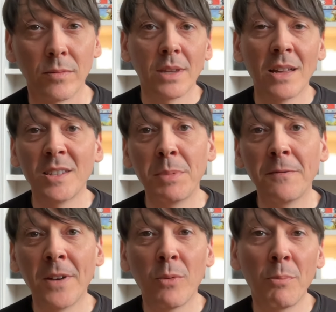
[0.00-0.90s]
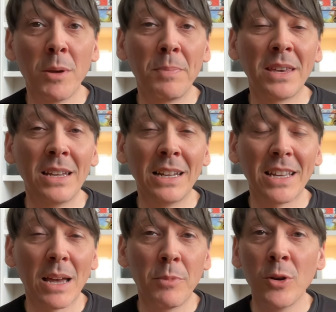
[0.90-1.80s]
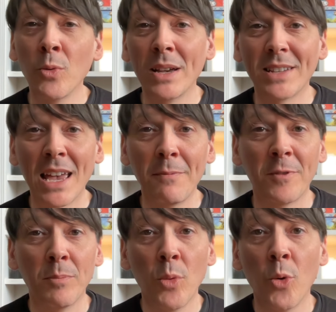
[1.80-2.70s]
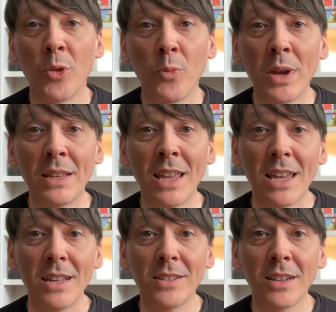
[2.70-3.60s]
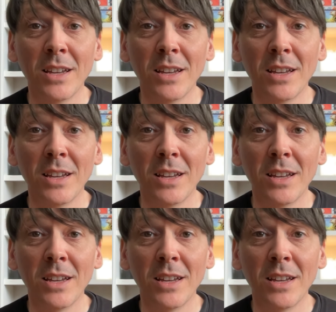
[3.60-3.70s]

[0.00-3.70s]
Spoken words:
And to be fair, when we begin a game, we always aim for more than we need,